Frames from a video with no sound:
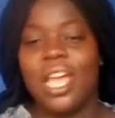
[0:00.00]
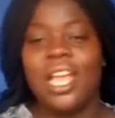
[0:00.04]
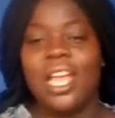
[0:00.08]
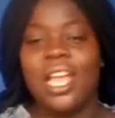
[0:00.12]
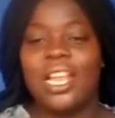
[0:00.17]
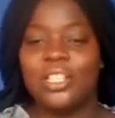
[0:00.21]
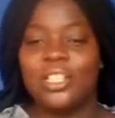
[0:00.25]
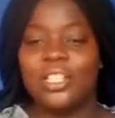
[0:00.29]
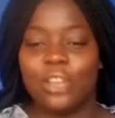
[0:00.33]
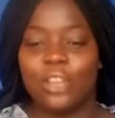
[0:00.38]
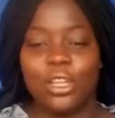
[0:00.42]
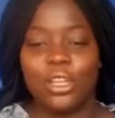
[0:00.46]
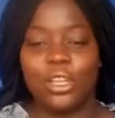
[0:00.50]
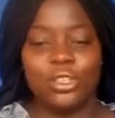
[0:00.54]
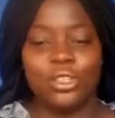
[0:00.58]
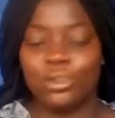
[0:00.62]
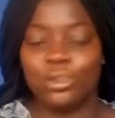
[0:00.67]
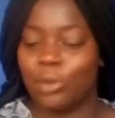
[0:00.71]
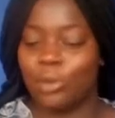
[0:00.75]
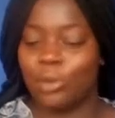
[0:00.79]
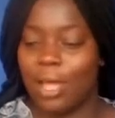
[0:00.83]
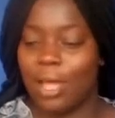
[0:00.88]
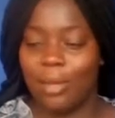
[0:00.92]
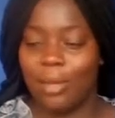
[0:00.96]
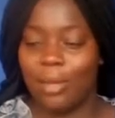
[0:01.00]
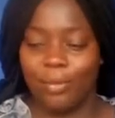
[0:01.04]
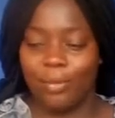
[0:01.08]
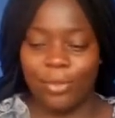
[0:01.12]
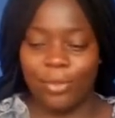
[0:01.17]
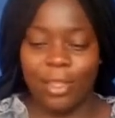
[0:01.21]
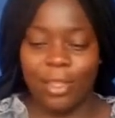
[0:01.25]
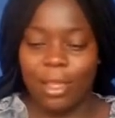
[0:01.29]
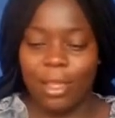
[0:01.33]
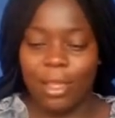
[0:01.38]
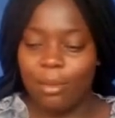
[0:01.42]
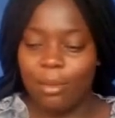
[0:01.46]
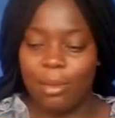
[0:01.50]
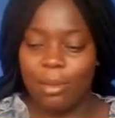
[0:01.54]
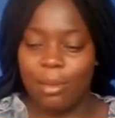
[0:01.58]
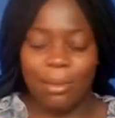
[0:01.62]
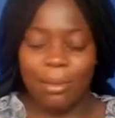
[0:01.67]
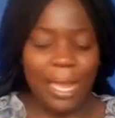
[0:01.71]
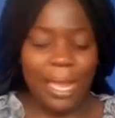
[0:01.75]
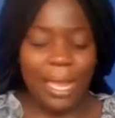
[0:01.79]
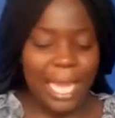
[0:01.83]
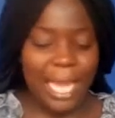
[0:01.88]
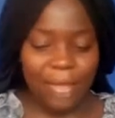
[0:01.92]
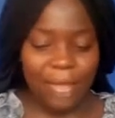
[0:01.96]
Let's go into um, maybe
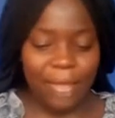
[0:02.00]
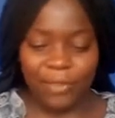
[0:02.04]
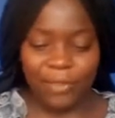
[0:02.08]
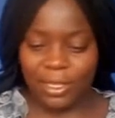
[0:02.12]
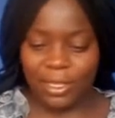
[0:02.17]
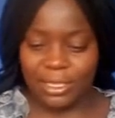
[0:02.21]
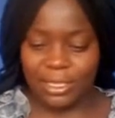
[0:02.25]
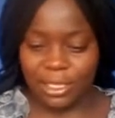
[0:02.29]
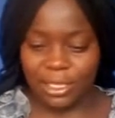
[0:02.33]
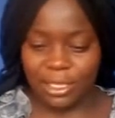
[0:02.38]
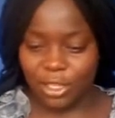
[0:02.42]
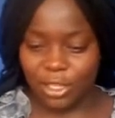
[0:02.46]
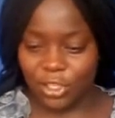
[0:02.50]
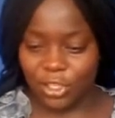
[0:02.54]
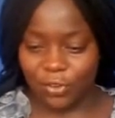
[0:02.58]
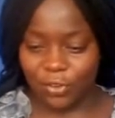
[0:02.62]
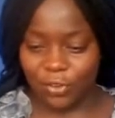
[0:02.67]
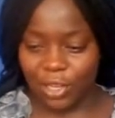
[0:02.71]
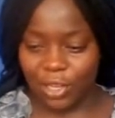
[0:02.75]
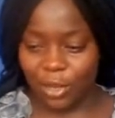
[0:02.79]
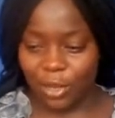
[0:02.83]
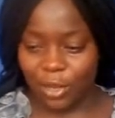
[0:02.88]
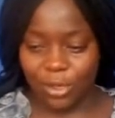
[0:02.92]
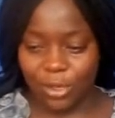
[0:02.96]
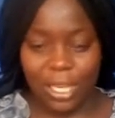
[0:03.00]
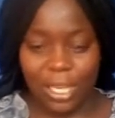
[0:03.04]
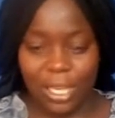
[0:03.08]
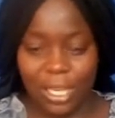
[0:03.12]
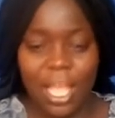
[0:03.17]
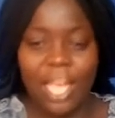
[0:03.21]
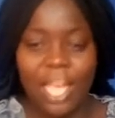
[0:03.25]
my life needs the touch of the Lord.